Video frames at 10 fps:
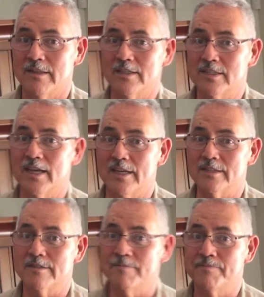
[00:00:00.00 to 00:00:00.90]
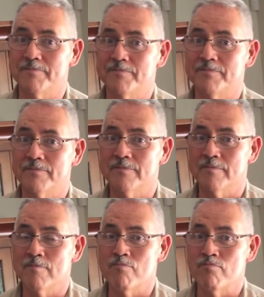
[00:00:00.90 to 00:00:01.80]
Well, and see, that's good to hear
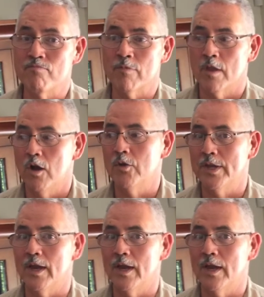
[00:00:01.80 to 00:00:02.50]
because you always get that black